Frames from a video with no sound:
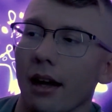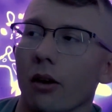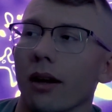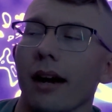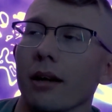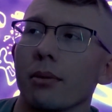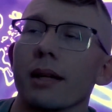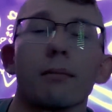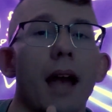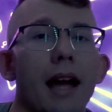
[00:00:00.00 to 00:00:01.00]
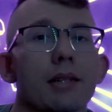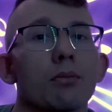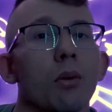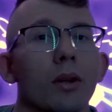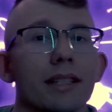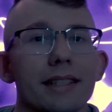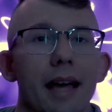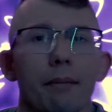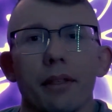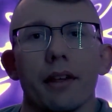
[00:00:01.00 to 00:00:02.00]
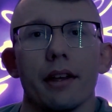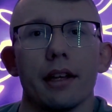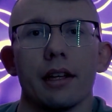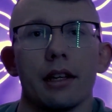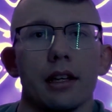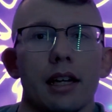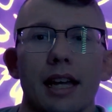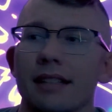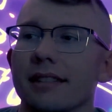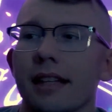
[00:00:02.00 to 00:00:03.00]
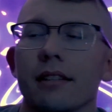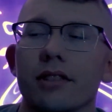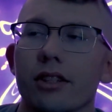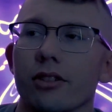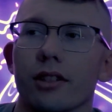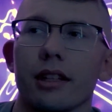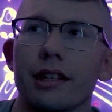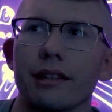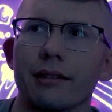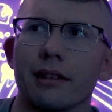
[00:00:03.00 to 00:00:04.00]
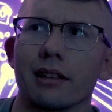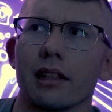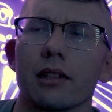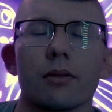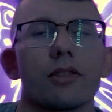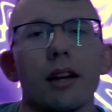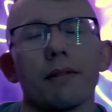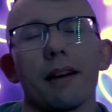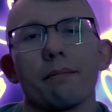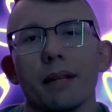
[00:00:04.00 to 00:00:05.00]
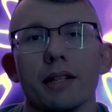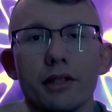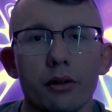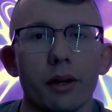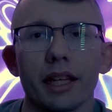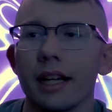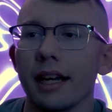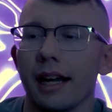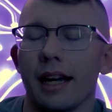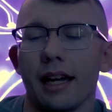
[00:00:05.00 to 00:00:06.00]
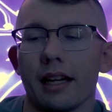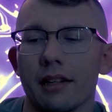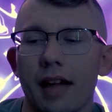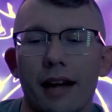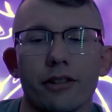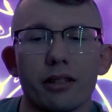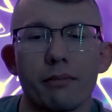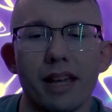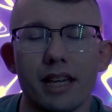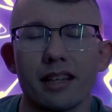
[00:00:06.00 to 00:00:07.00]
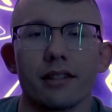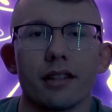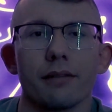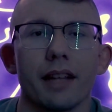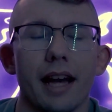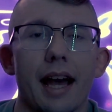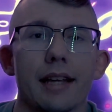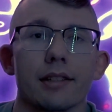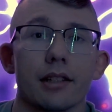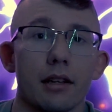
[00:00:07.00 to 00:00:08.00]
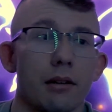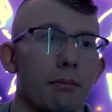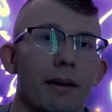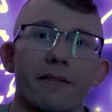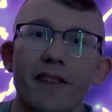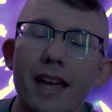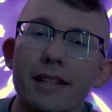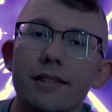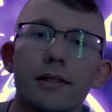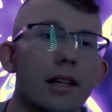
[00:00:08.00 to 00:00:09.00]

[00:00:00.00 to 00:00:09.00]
or how to put it, has more depth, instead of just the little stuff I've been doing, and actually making stuff that has my face,